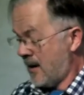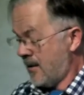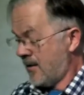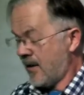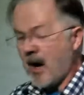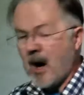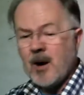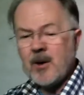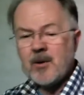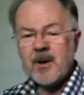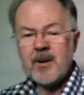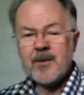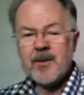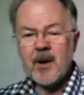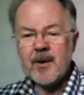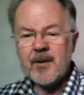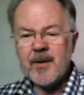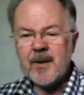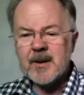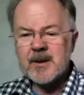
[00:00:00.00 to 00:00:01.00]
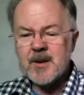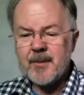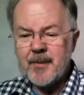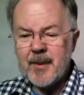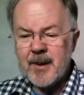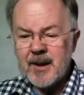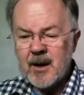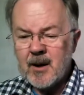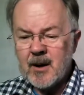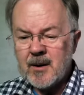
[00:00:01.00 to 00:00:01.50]
only thing that's a
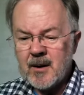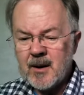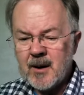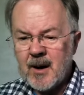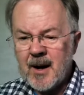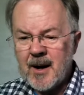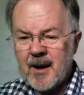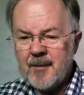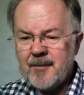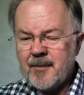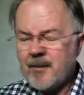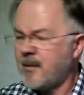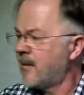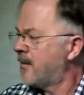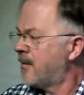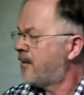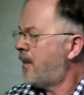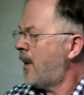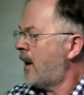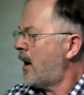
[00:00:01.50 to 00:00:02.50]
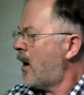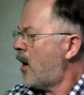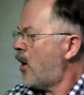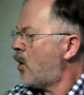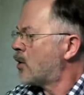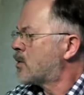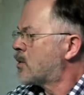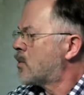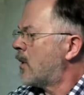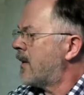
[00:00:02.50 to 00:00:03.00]
bit
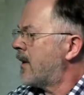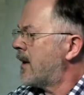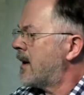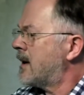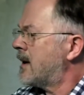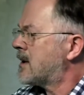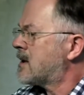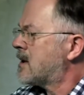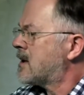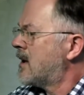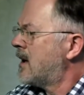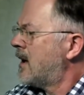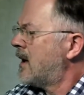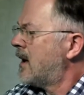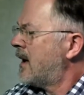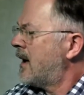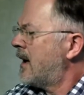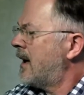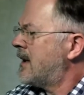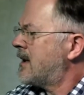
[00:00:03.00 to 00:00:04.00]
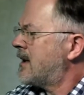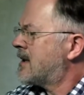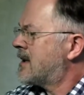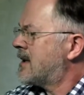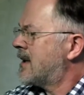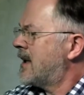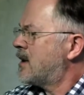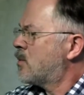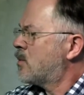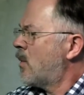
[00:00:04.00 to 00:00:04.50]
odd with it is
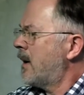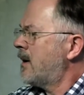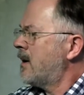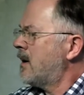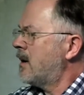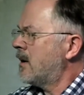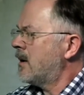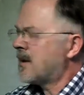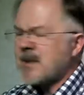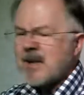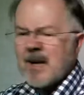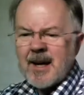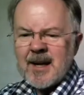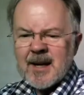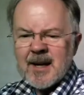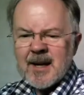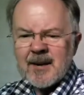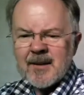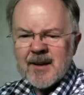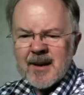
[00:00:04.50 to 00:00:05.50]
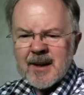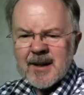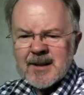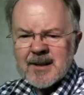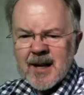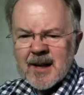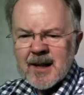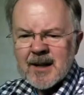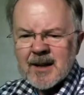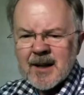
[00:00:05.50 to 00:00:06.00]
when taking
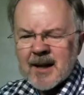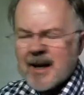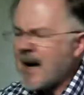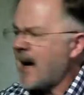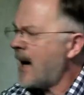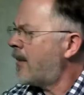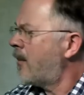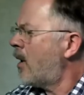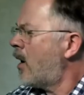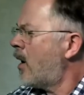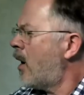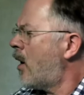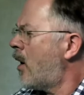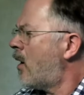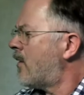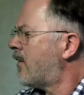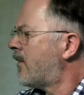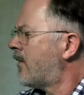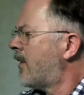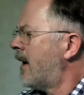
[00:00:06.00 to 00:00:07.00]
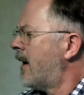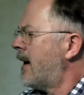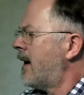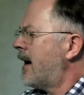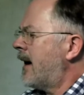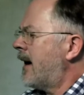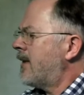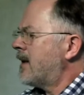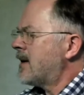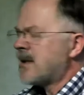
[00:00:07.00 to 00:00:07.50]
the camera off,
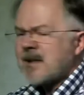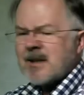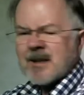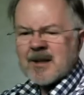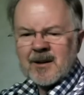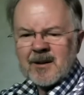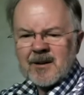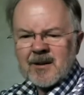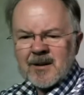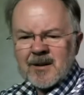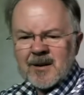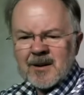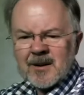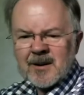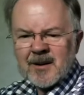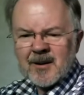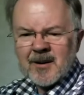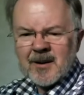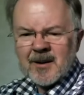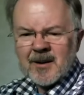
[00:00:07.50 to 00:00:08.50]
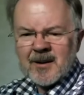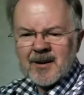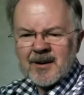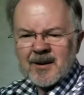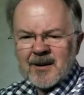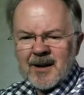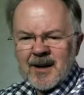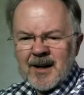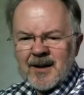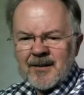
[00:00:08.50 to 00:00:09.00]
and this little
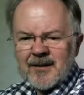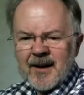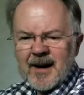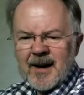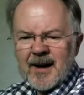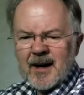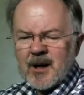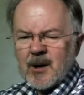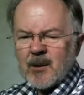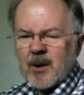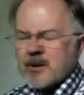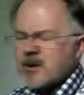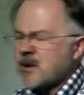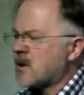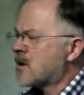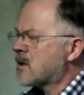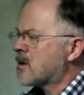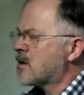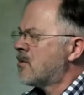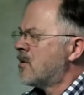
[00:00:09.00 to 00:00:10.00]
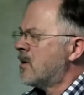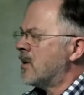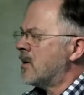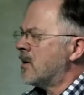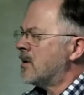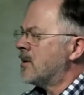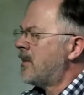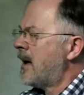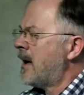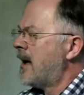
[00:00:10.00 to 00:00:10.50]
lever here, you
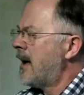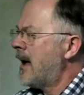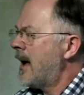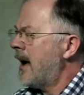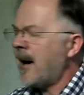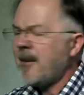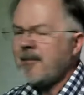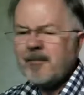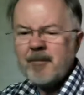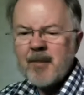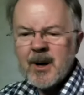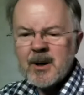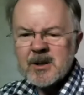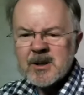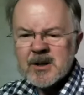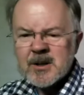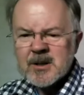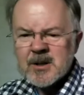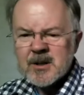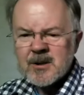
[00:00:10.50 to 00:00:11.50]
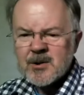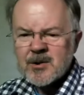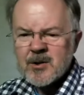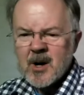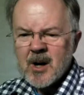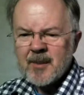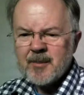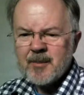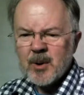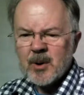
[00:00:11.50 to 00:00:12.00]
unscrew, and most
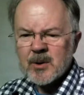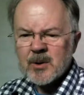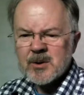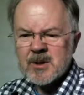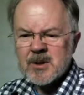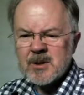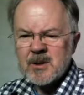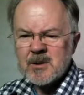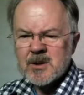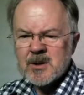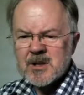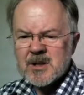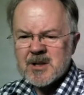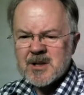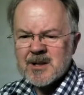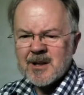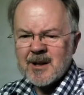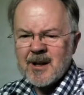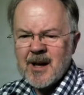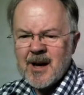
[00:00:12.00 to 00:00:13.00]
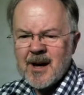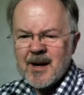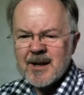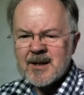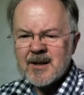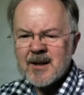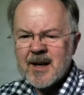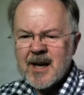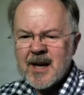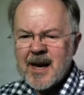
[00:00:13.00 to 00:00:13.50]
tripods you slide
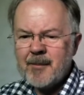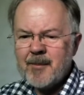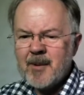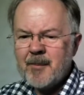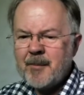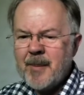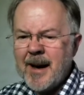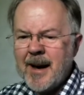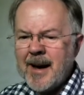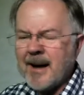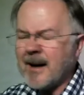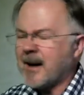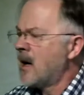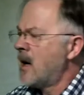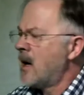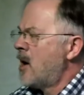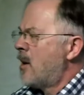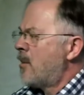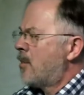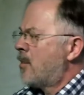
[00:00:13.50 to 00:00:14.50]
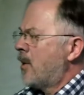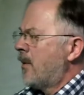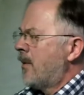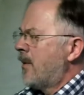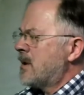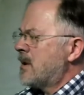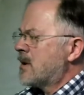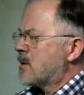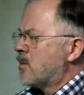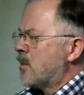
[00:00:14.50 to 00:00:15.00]
the camera back, but on
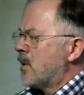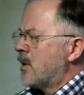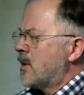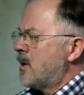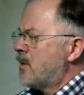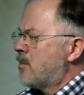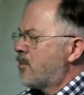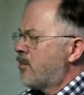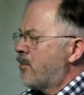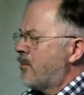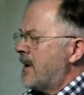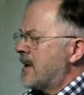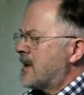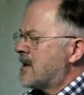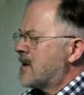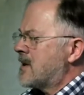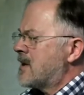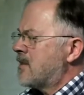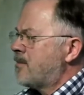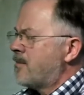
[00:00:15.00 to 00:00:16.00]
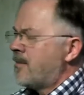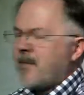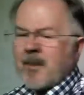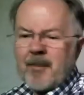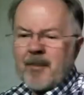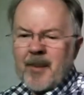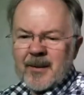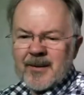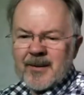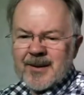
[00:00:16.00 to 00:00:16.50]
this one you press the
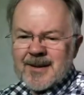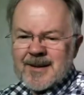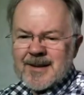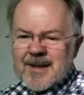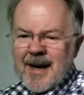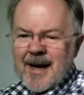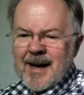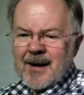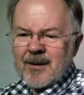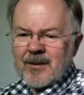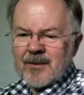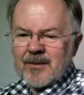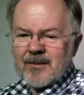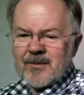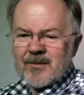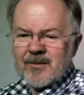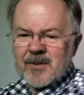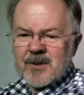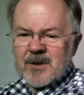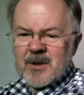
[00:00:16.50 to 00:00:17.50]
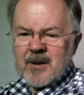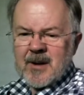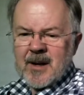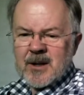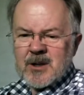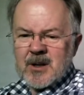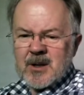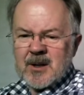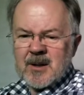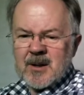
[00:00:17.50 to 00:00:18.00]
button down, so you're
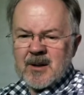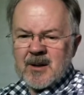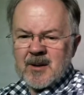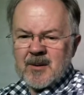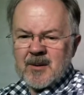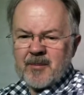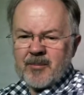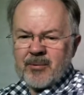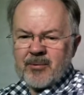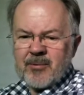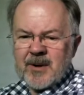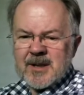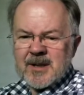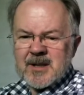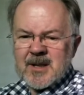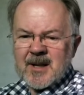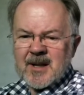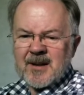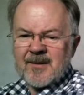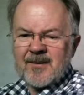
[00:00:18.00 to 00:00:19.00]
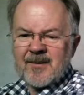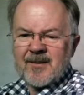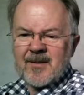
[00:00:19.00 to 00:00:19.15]
actually pressing